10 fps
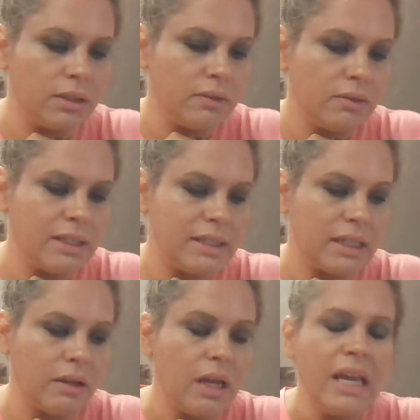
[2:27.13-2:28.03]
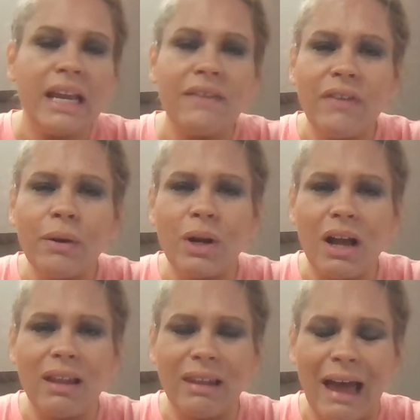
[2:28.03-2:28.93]
Let's see. If there were
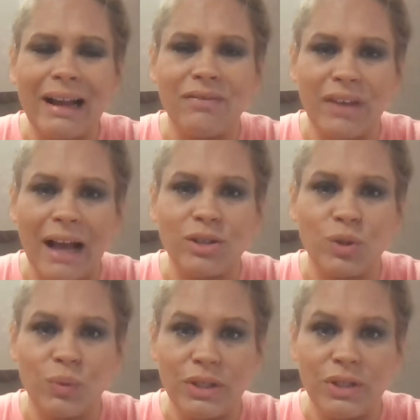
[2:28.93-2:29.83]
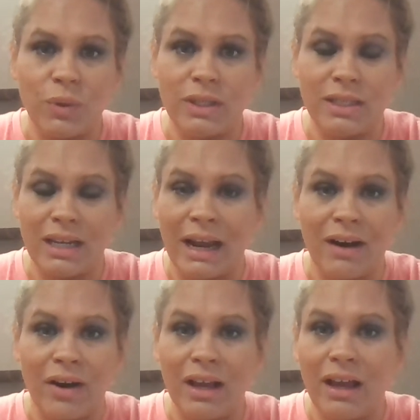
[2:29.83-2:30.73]
a lack of natural resources in an
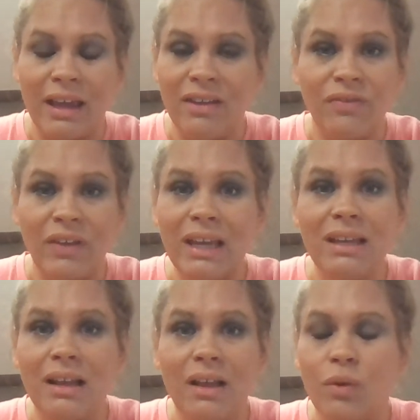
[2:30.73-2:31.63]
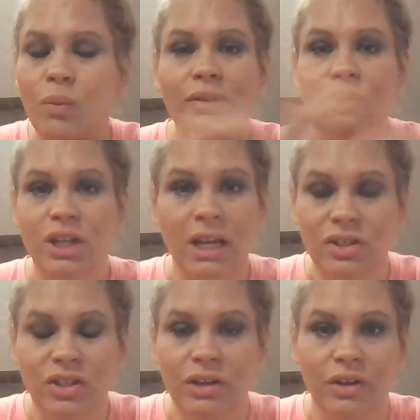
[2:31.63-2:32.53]
area, the weather
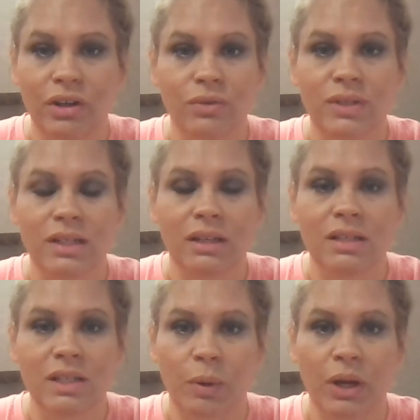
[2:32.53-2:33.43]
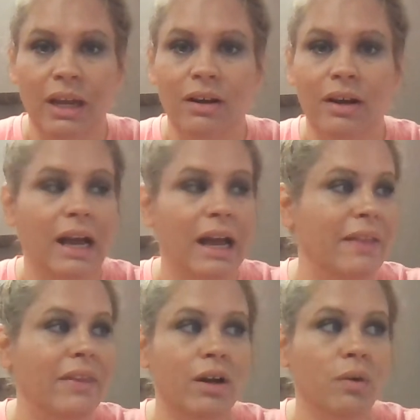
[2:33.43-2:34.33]
changed here in Houston, spring area,
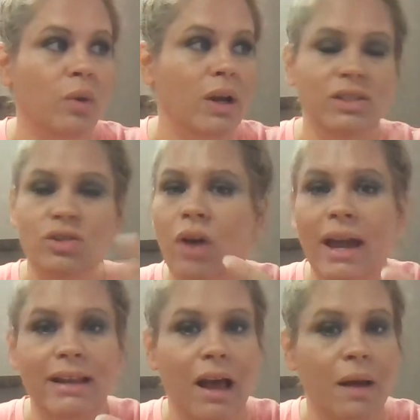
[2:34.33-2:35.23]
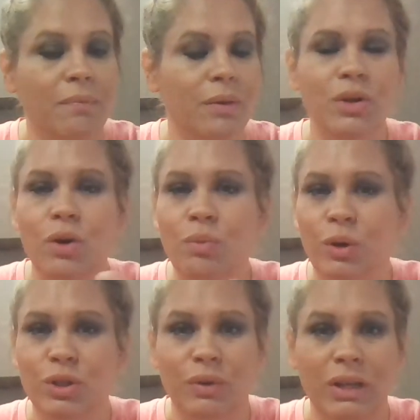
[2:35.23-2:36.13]
and it dried up, there were no more
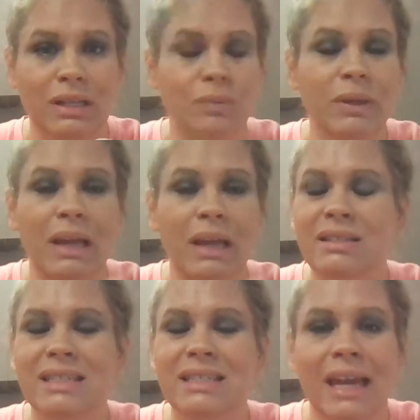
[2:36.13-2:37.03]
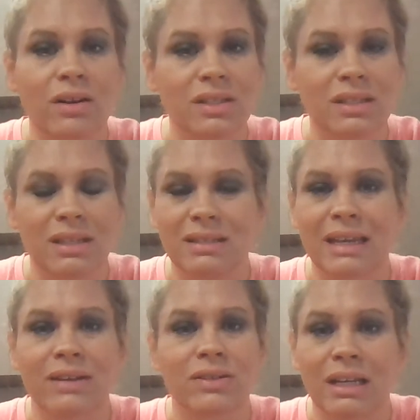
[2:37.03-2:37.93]
trees. A
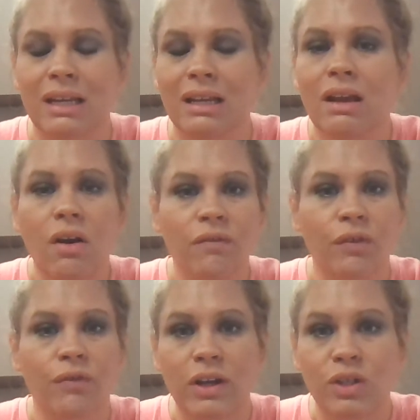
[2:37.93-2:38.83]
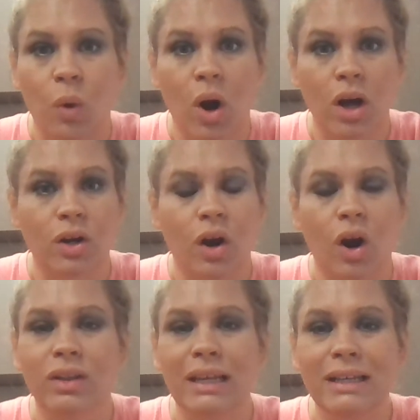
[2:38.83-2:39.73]
scarcity for fresh water.
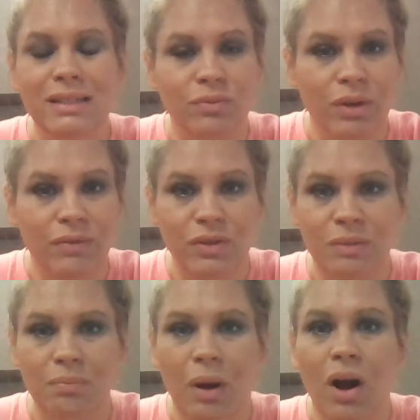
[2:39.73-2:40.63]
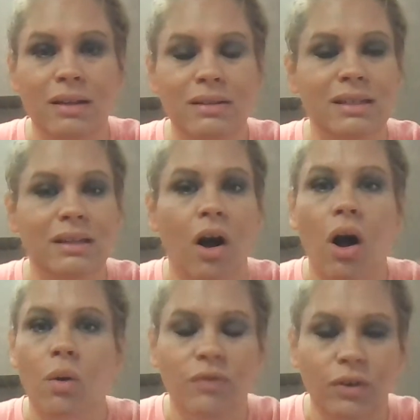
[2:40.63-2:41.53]
Our lakes and rivers and ponds and
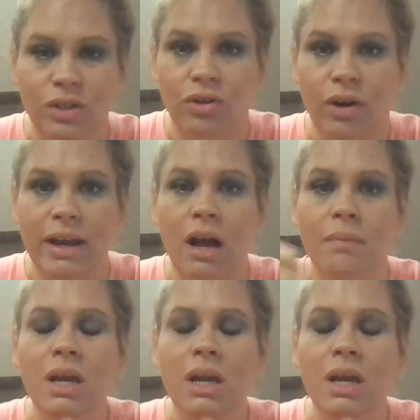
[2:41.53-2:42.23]
aquifers dried up.